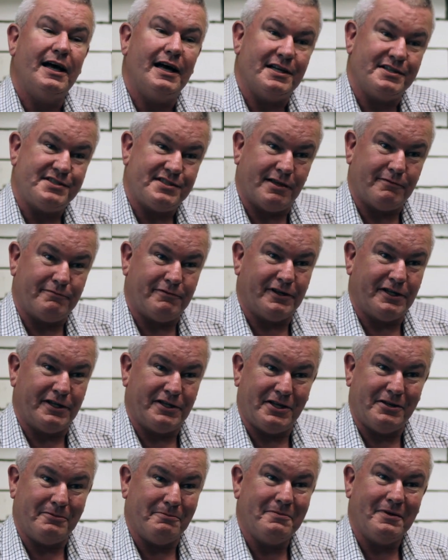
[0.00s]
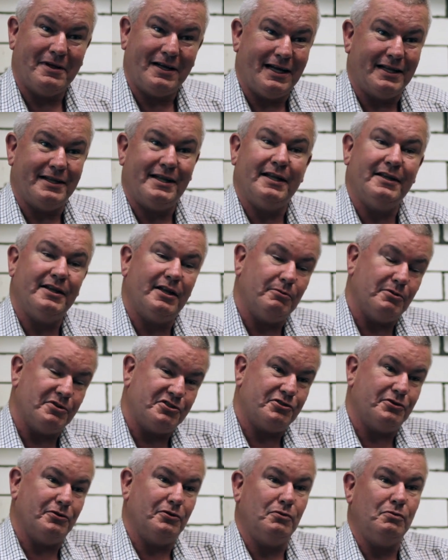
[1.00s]
and set fire to them, and then they
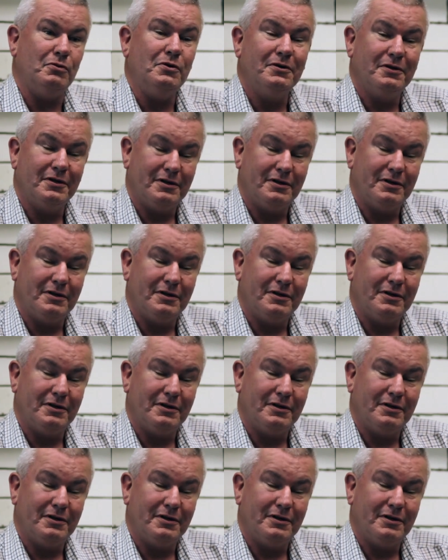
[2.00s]
withdrew